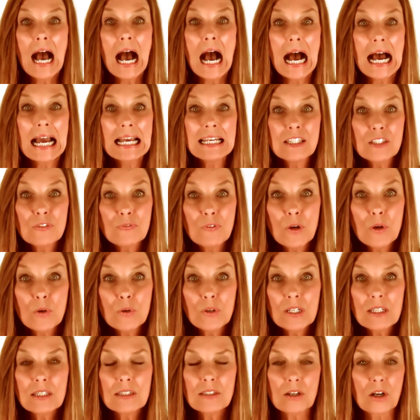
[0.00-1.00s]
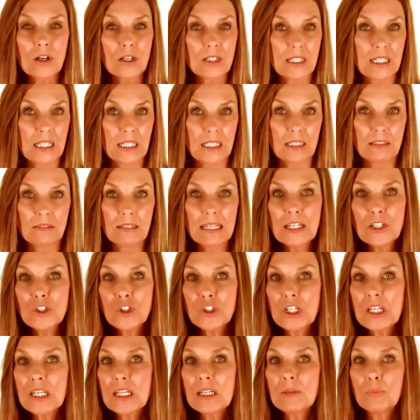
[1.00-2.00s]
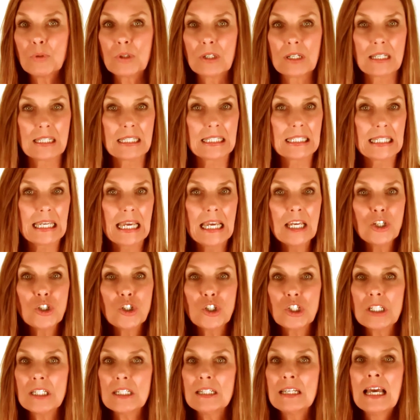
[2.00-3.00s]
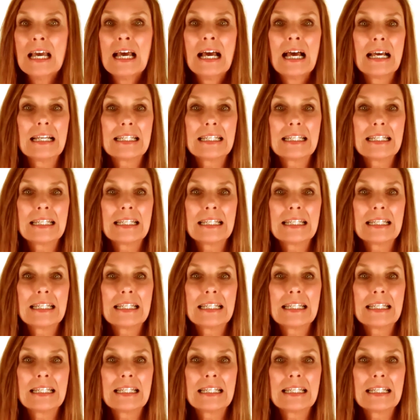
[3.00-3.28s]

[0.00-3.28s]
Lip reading: eyes focus, articulation, pronunciation,